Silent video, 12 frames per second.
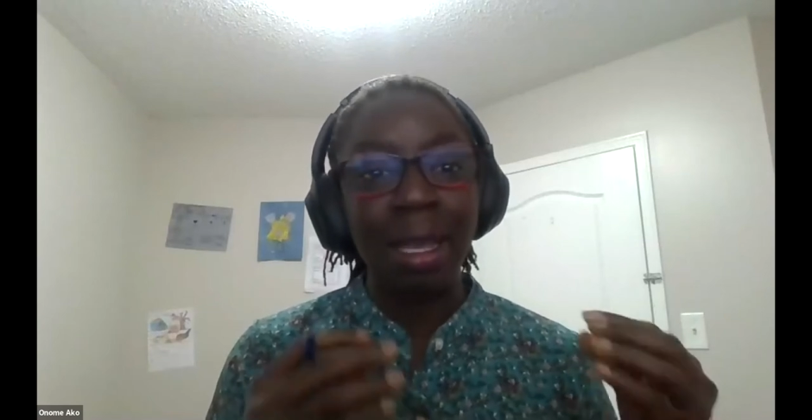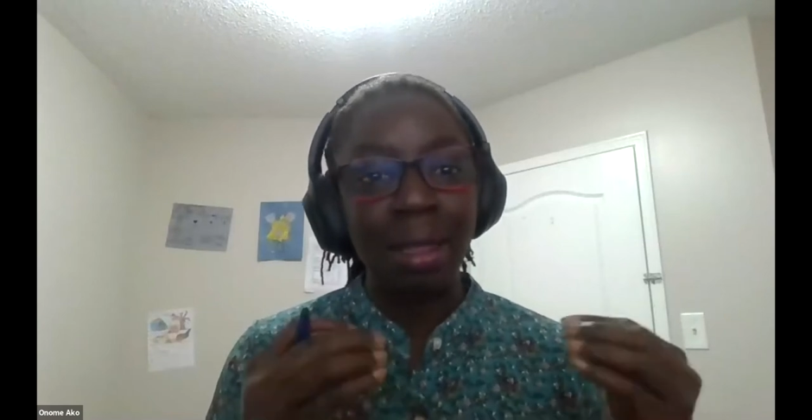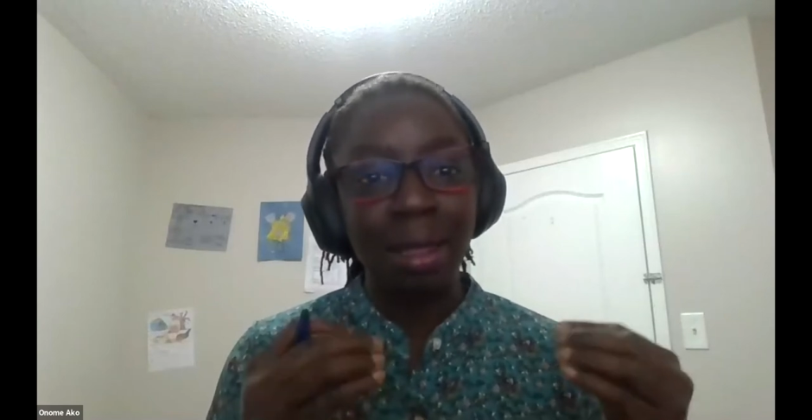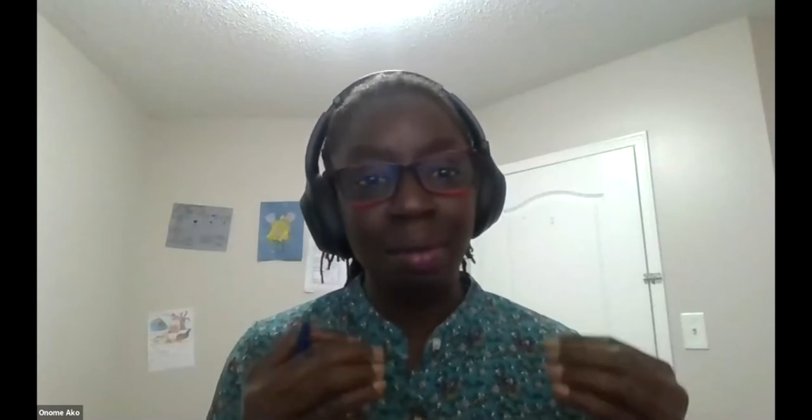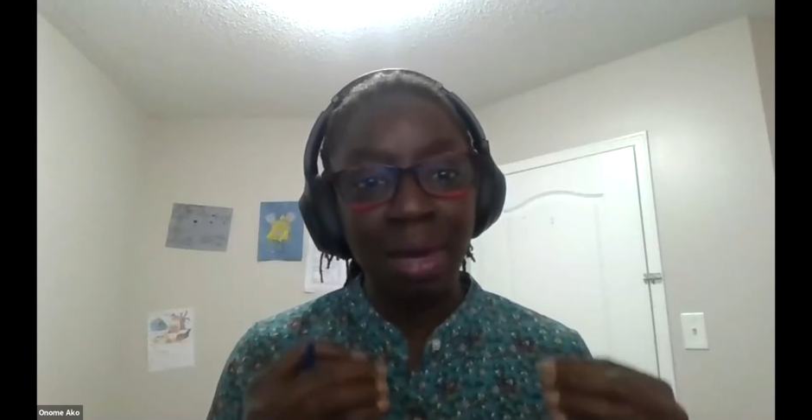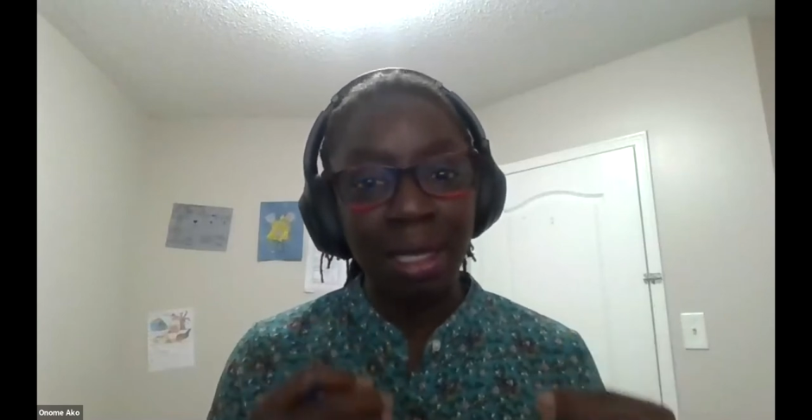
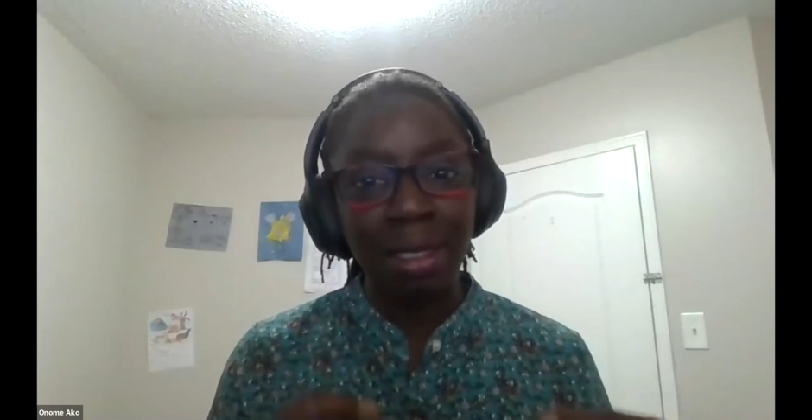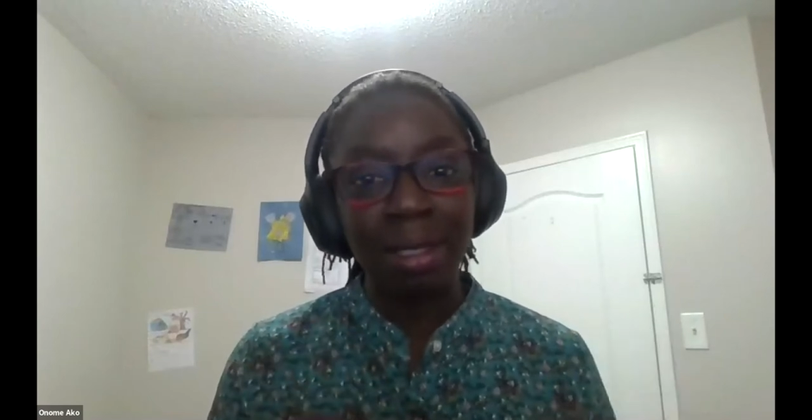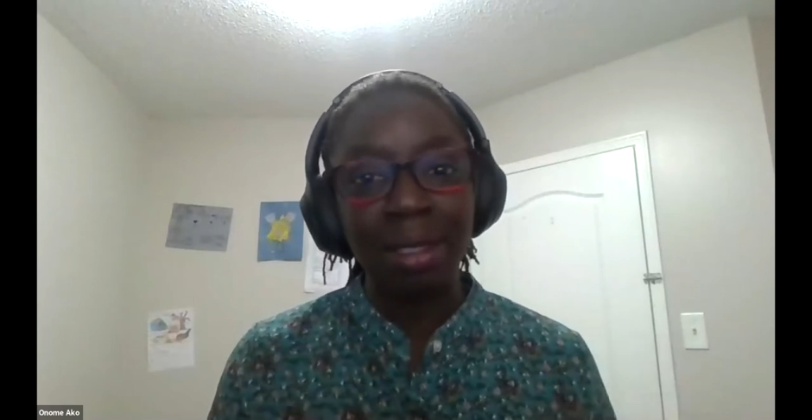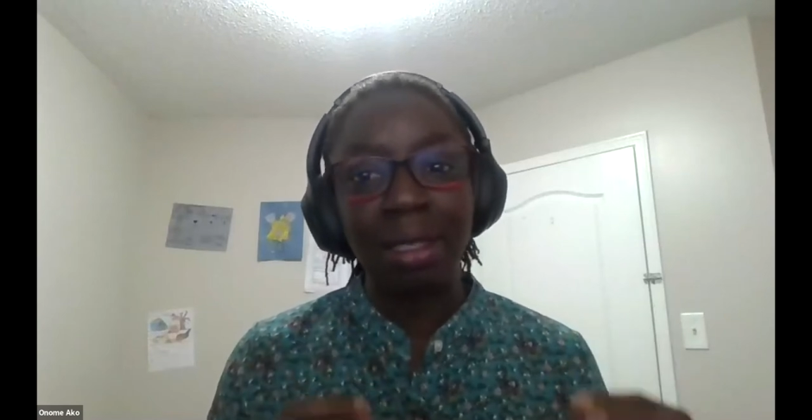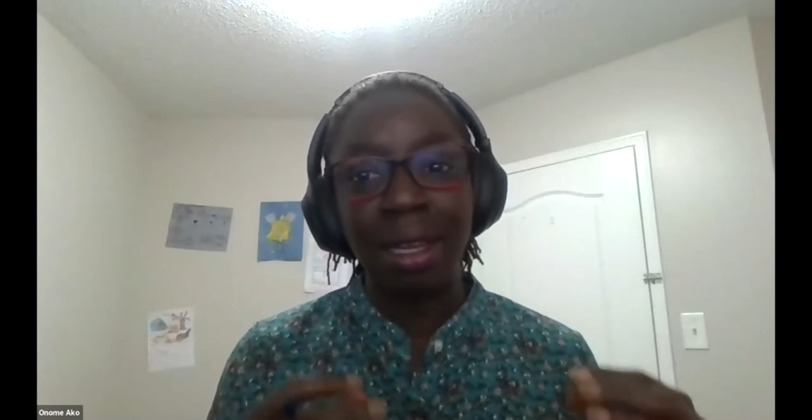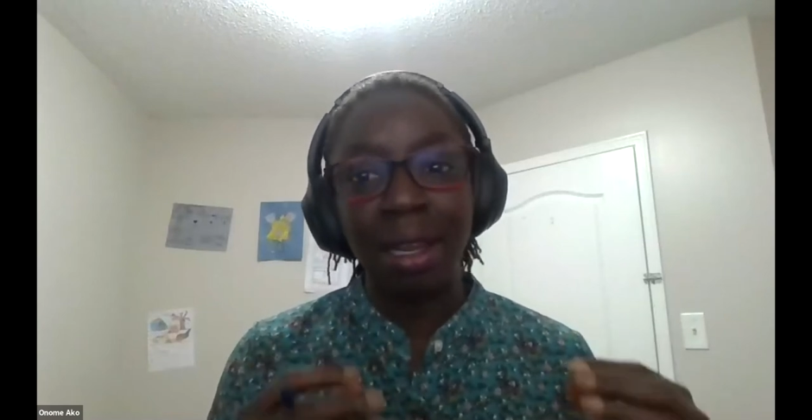the
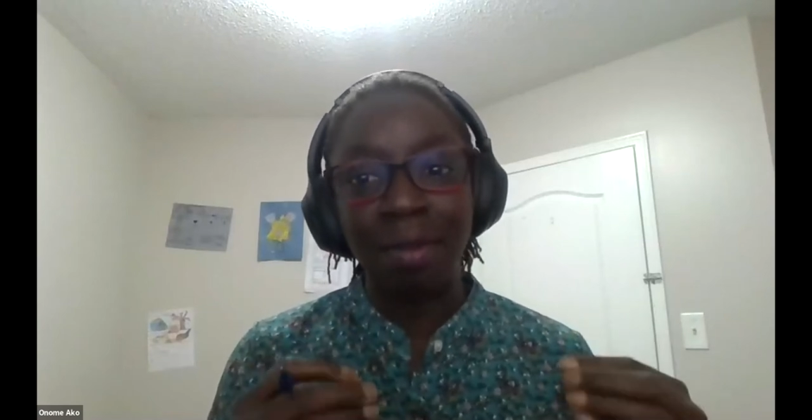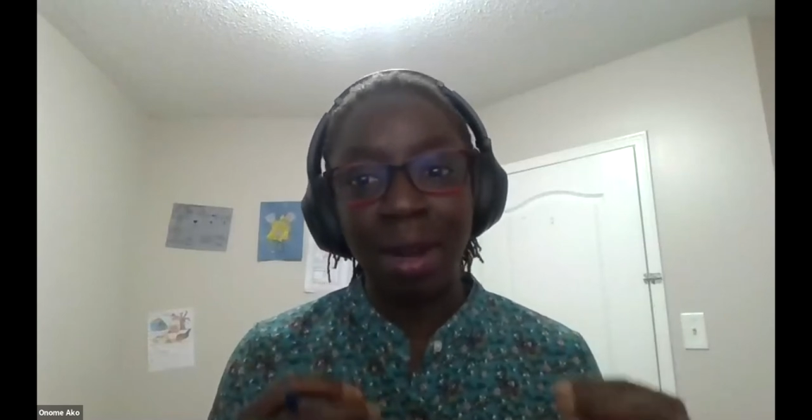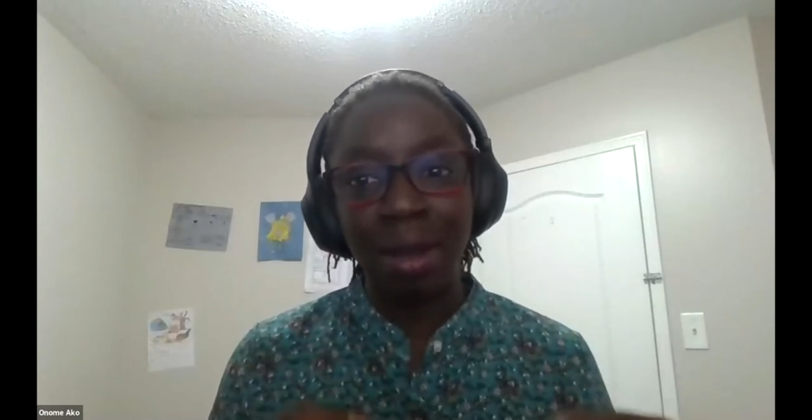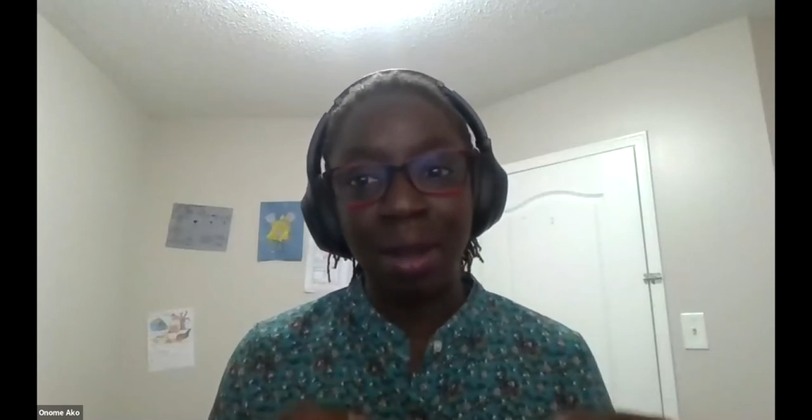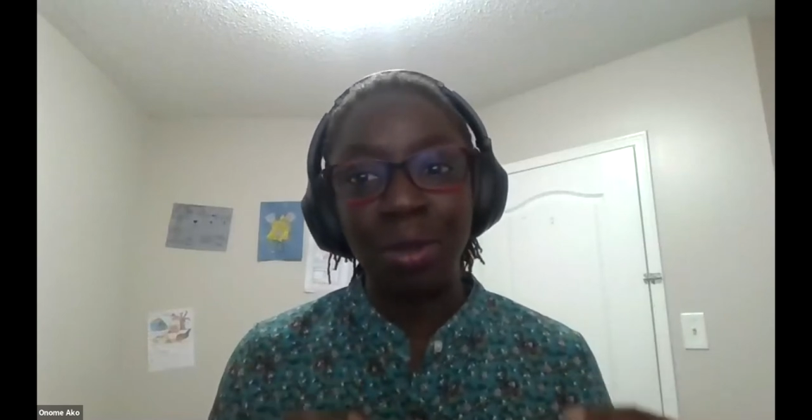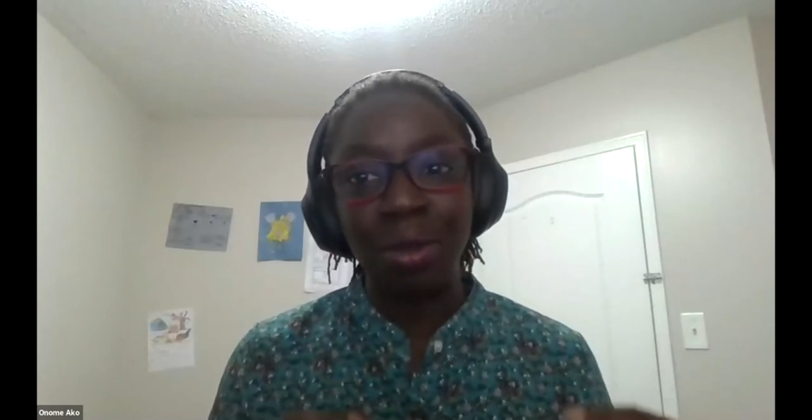myths
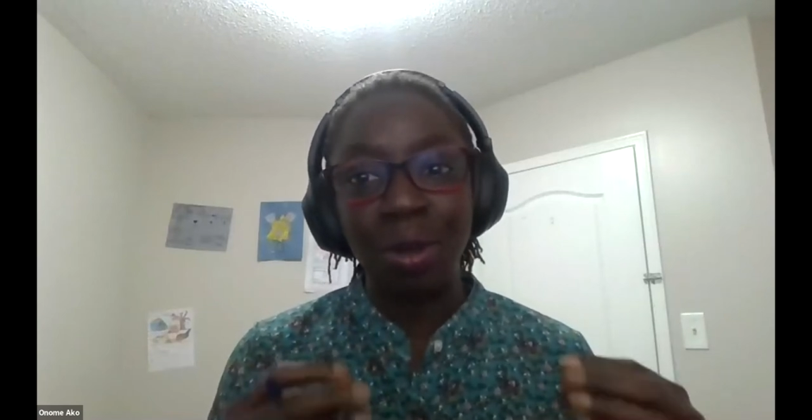around